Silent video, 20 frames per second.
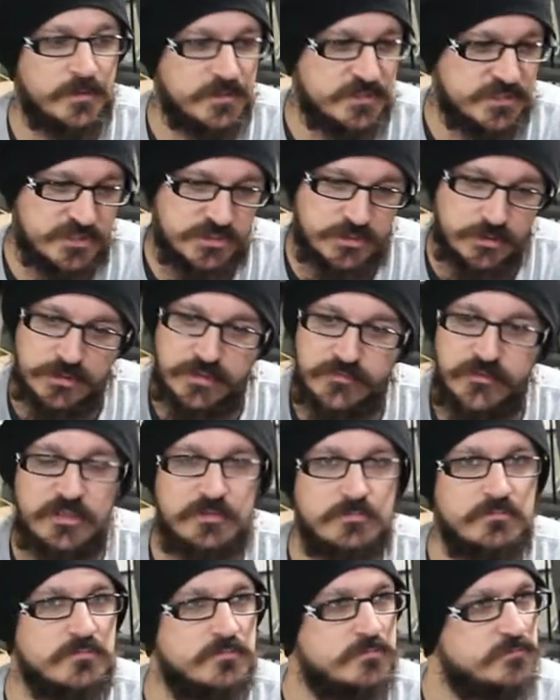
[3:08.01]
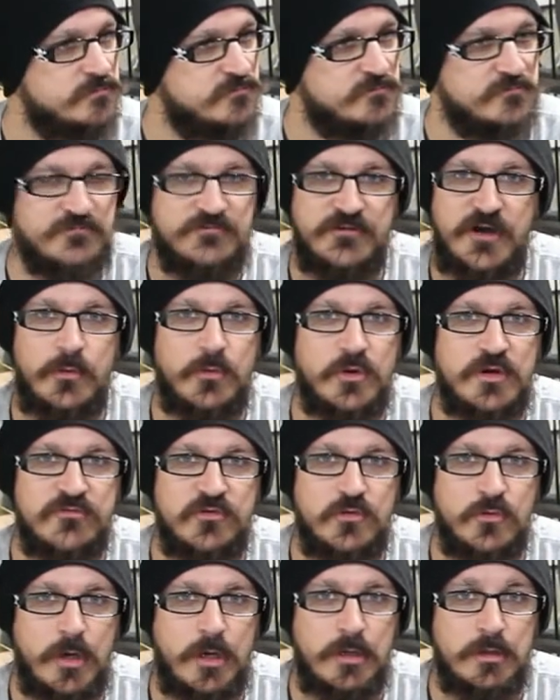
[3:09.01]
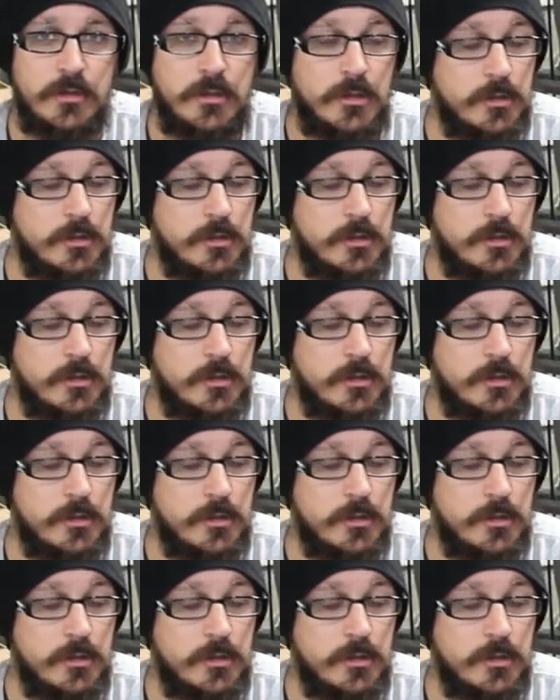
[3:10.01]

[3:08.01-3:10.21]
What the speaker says: This is your limit, find whatever you want.